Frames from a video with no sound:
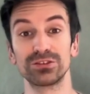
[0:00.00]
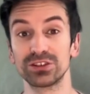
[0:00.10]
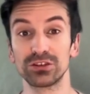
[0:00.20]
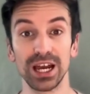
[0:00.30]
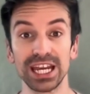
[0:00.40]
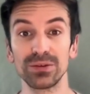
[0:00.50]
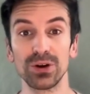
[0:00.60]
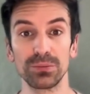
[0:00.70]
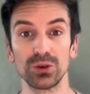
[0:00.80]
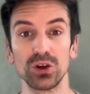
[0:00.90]
directly
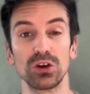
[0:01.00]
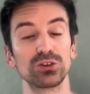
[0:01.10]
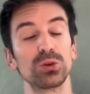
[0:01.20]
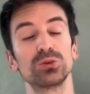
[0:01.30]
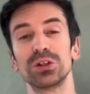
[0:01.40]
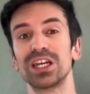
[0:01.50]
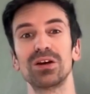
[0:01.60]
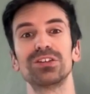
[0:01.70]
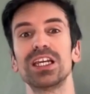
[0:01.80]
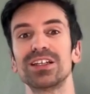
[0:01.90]
from your logs, which we'll
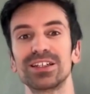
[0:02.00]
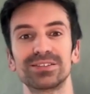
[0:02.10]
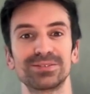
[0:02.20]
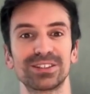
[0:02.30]
cover later.